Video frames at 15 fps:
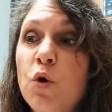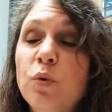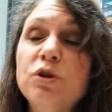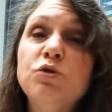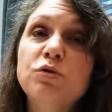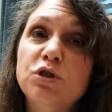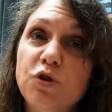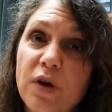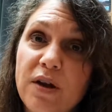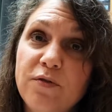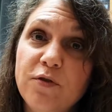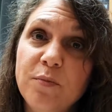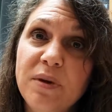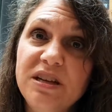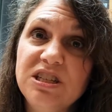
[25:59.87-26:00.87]
which was great
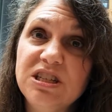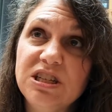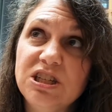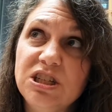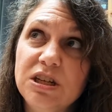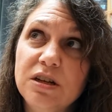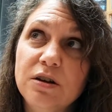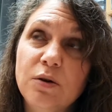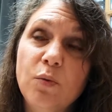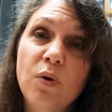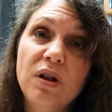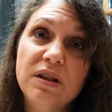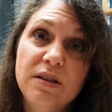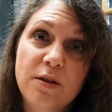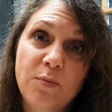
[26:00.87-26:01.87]
for my stitching
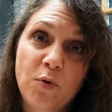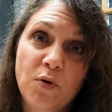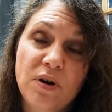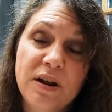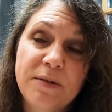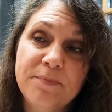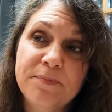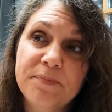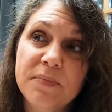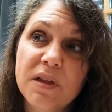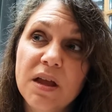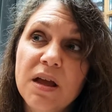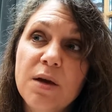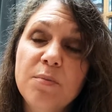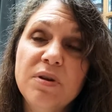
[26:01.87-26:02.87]
well in the morning.
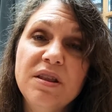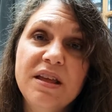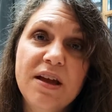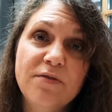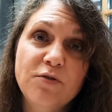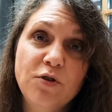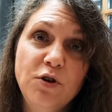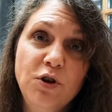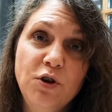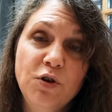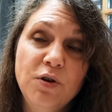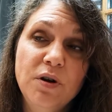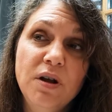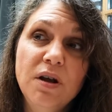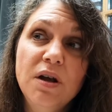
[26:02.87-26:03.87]
But in the
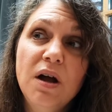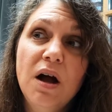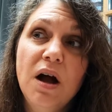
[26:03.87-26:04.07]
afternoon,